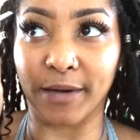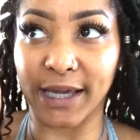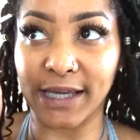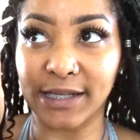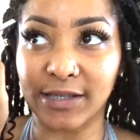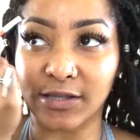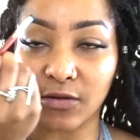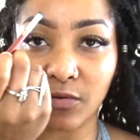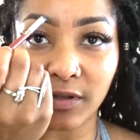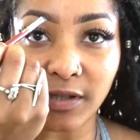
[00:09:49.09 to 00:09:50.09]

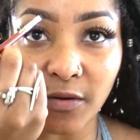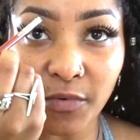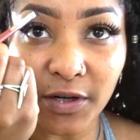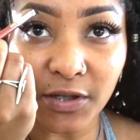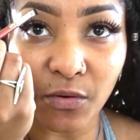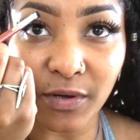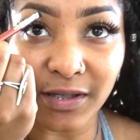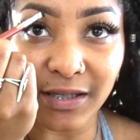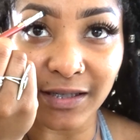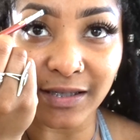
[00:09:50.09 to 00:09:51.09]
base or somewhere
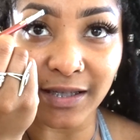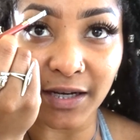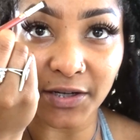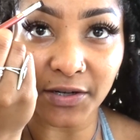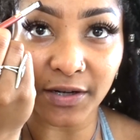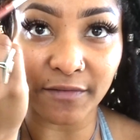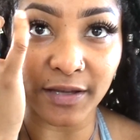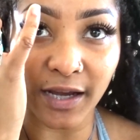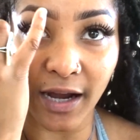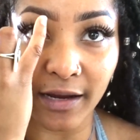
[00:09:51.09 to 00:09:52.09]
towards the center of
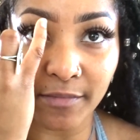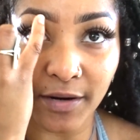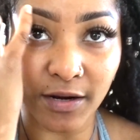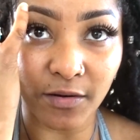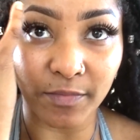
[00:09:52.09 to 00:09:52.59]
the eyebrow,